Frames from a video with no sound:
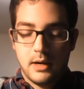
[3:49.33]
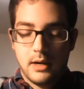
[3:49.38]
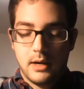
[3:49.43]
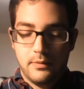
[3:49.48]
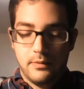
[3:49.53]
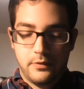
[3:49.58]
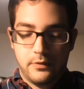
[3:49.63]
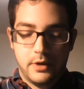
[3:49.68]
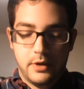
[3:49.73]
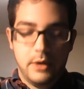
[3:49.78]

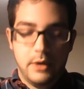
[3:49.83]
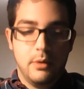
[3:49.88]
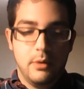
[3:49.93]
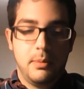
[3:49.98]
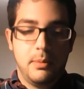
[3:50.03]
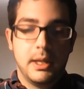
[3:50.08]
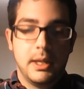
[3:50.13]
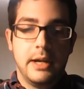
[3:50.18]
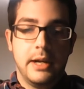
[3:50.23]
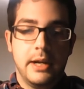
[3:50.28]
For newer
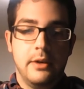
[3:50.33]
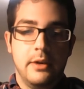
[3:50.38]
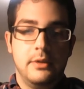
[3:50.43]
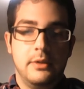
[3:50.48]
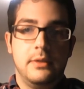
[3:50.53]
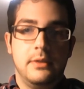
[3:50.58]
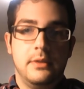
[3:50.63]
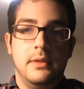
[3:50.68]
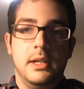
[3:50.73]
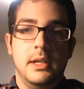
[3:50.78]

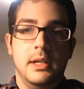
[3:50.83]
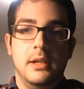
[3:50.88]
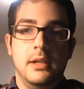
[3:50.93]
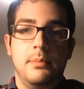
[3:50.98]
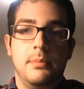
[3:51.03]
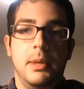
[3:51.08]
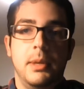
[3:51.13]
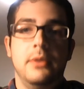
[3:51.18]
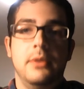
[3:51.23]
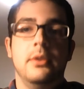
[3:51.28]
players, these
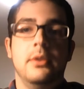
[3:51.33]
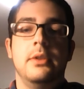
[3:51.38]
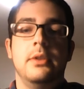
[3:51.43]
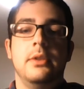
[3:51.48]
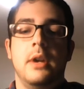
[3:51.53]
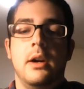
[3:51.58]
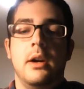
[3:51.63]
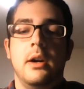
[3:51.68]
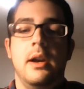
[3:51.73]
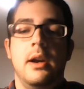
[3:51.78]
bundles
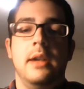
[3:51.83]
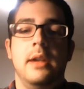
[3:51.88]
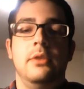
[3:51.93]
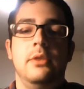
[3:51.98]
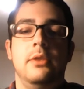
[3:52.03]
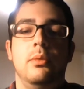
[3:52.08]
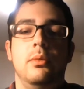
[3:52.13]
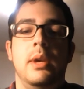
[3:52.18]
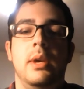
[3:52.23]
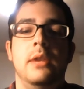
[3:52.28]
are a
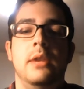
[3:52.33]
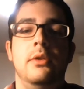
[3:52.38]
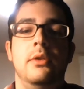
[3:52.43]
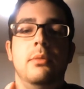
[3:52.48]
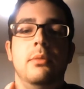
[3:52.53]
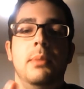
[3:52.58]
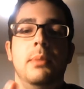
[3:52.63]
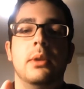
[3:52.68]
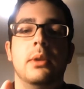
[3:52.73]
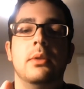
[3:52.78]
nice way to
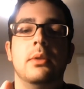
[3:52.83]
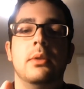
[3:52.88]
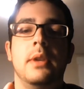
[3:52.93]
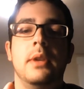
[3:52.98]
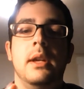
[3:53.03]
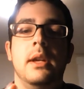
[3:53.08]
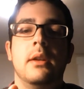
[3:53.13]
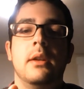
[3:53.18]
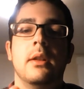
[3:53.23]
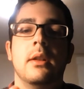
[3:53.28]
build
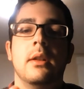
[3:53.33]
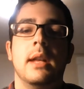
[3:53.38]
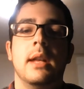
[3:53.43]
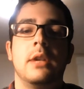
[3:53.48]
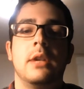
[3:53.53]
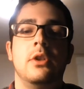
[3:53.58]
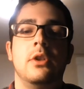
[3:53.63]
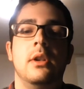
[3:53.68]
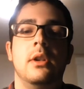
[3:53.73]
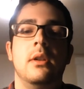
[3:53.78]
a
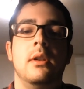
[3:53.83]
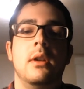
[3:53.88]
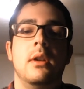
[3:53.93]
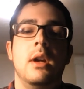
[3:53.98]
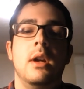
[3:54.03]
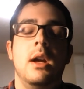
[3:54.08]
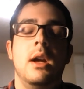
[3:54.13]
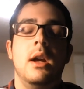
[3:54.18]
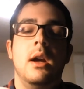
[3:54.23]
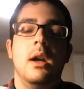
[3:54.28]
collection.
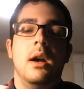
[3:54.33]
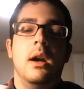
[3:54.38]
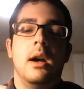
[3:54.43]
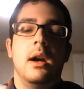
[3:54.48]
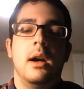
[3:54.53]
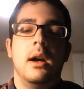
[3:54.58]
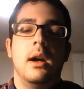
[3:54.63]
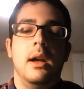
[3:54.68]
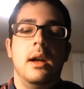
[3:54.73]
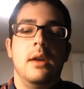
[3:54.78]

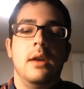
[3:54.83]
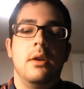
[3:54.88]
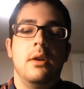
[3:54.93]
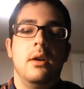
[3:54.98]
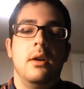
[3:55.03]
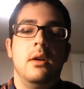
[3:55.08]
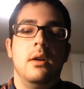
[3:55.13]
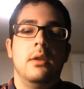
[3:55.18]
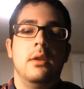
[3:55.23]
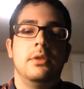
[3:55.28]
And
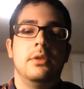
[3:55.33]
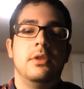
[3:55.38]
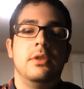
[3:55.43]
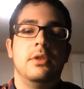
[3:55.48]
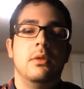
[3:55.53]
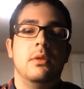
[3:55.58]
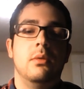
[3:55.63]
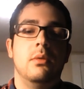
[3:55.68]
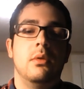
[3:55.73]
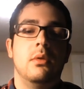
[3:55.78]

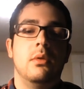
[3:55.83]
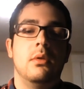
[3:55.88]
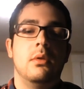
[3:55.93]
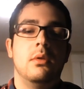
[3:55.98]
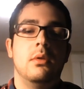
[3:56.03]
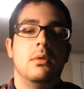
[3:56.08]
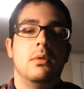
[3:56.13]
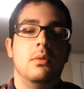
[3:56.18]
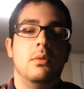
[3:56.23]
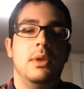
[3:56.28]
also,
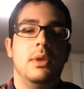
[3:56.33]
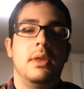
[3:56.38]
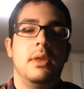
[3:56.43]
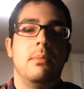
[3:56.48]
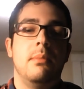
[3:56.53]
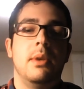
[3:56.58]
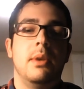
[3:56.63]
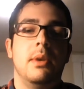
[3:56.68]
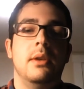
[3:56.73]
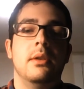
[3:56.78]
with
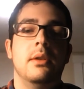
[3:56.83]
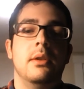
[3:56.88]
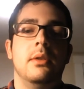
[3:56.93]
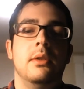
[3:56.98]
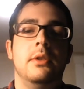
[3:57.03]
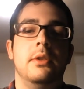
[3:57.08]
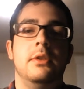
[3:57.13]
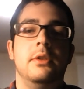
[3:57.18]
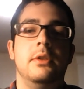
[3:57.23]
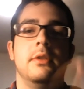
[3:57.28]
the bundle,
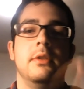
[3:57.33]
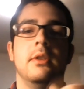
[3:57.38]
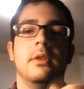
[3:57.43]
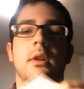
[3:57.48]
there's this little